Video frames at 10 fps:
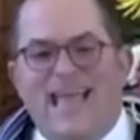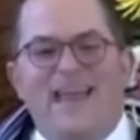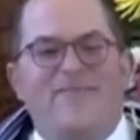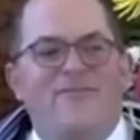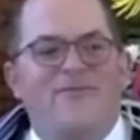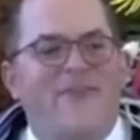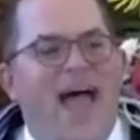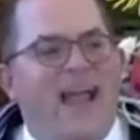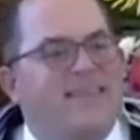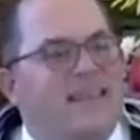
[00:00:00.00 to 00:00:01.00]
In
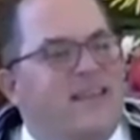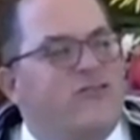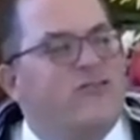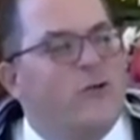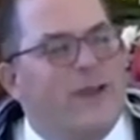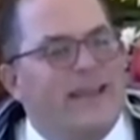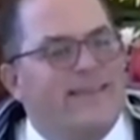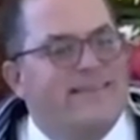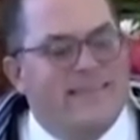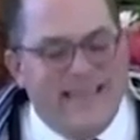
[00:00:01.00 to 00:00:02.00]
fact, it is during
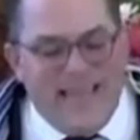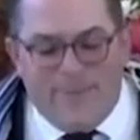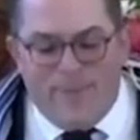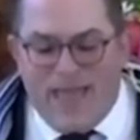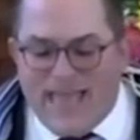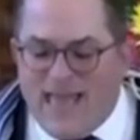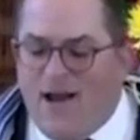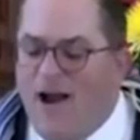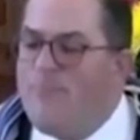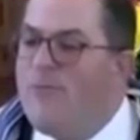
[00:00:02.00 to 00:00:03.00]
sleep that
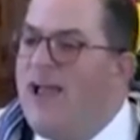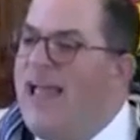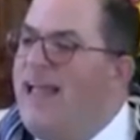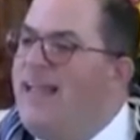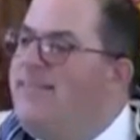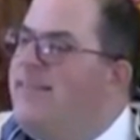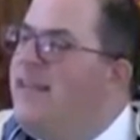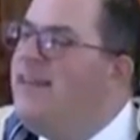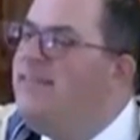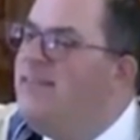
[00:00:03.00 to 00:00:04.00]
our brains
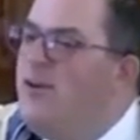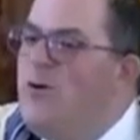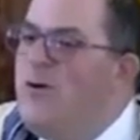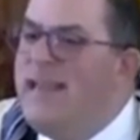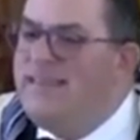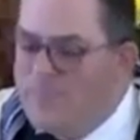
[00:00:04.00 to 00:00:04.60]
can do its